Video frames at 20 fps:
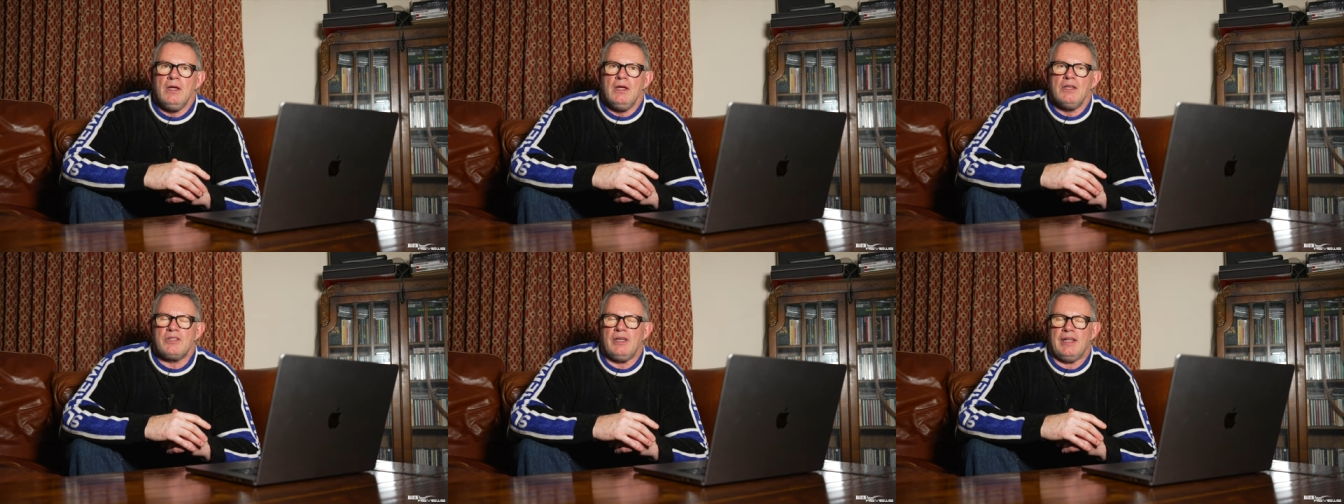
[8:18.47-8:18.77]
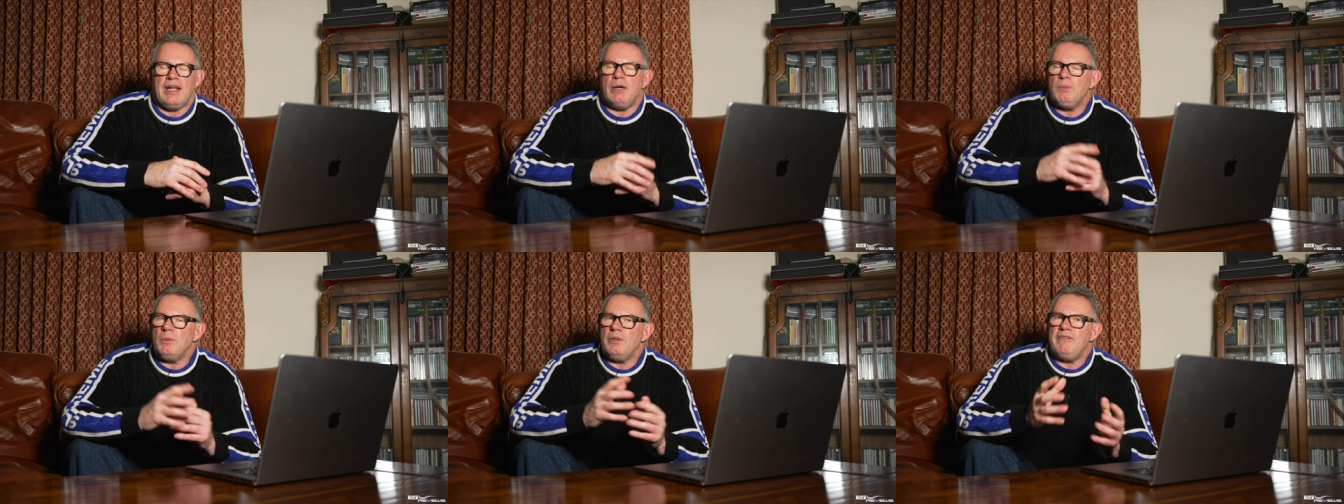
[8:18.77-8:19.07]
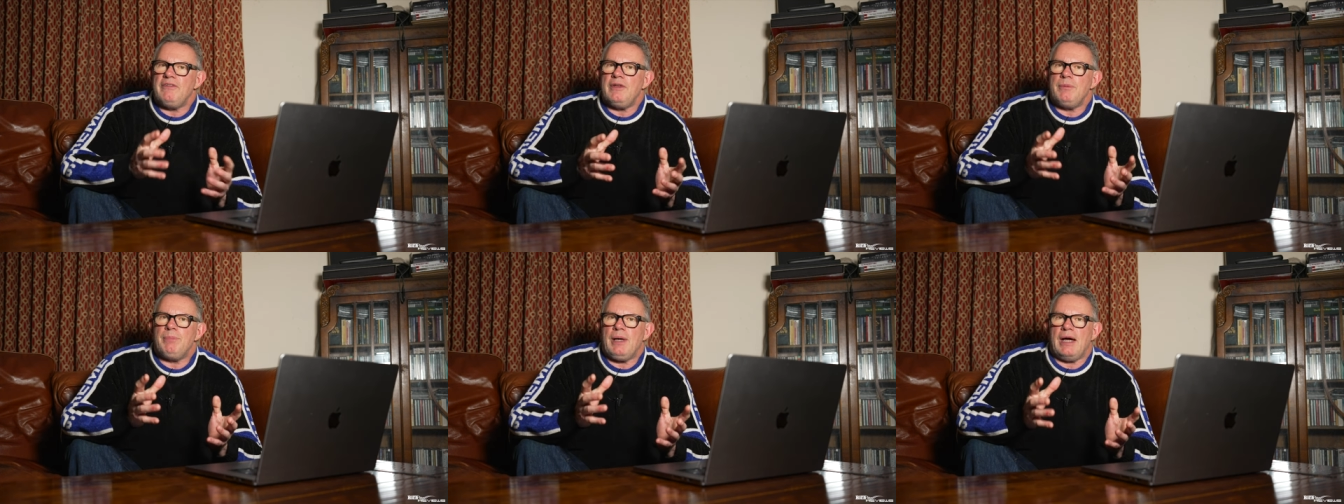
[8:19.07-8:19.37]
So that would
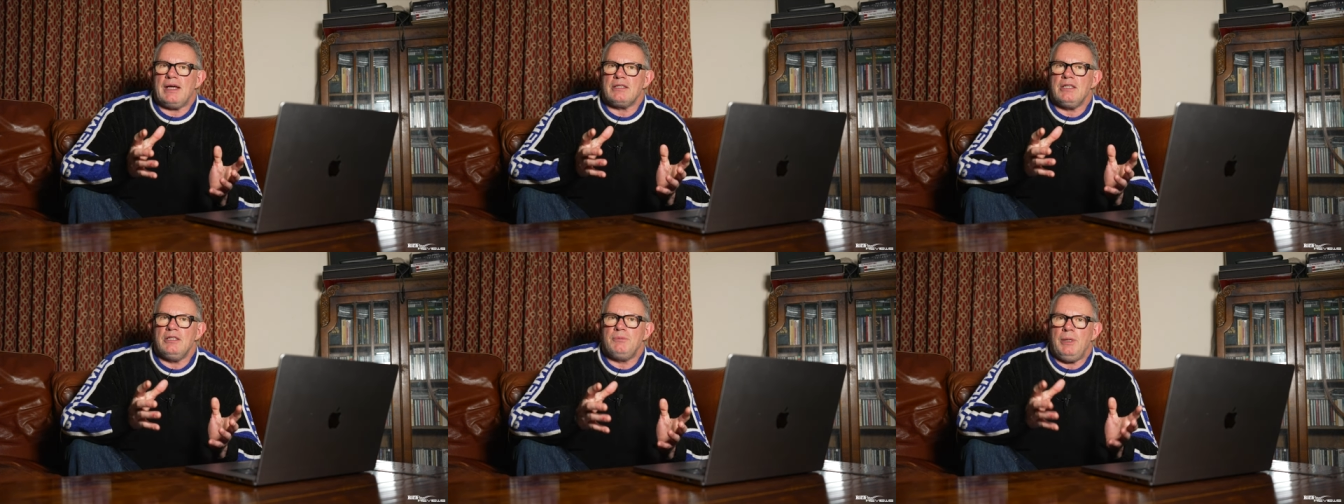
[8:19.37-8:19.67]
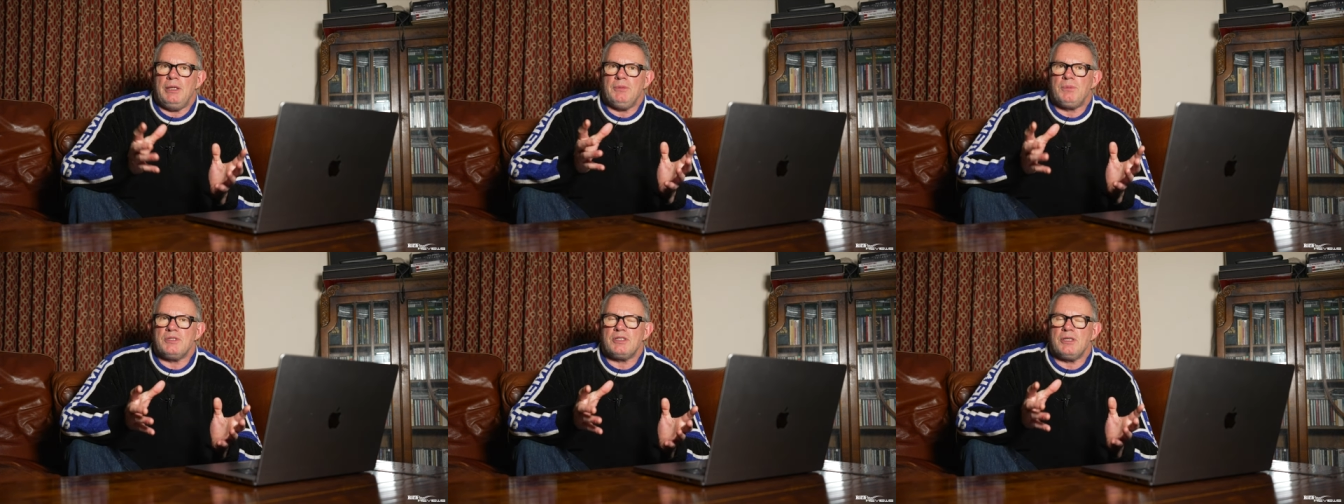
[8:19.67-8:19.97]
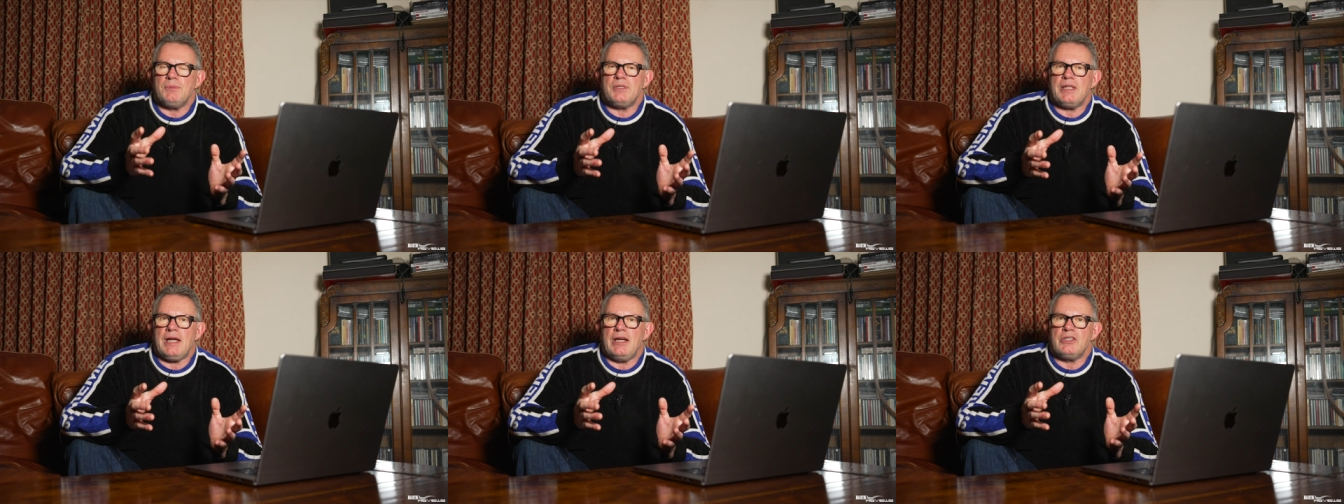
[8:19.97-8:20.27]
have impacted people
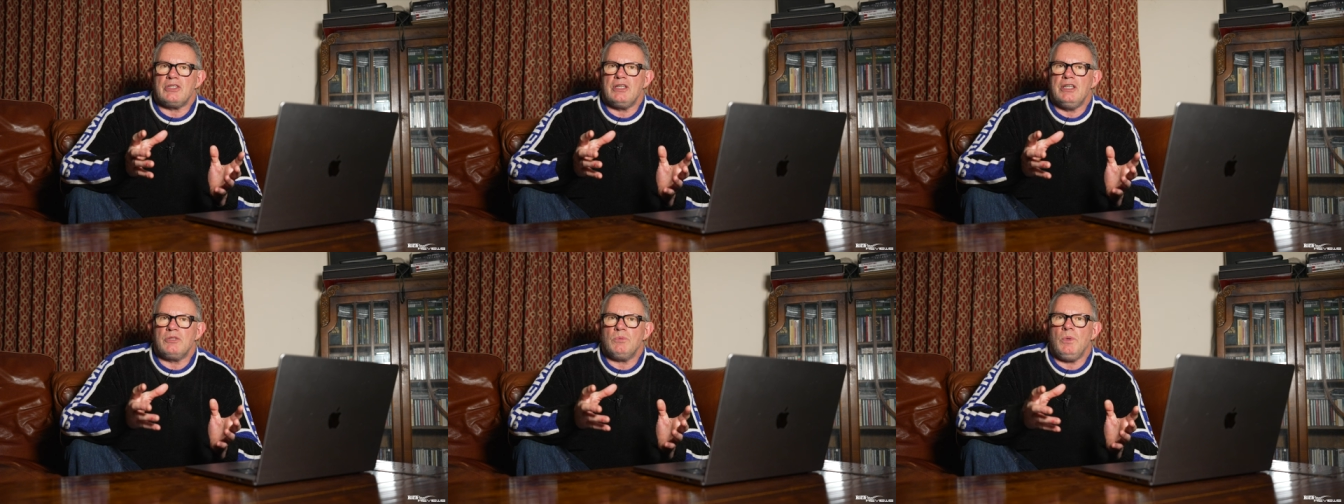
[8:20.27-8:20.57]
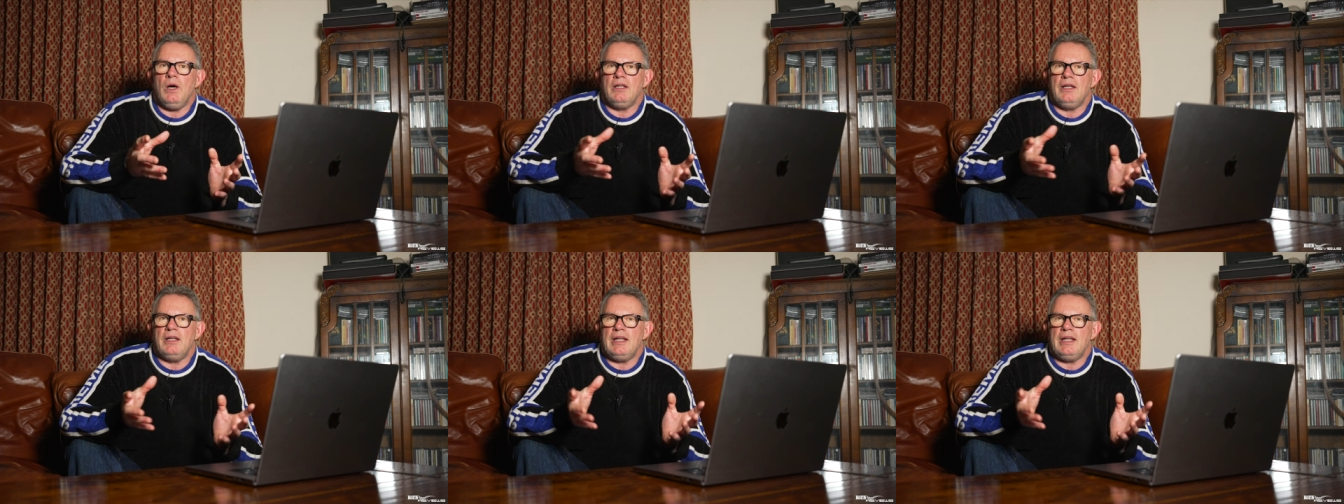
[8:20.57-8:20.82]
substantially as well.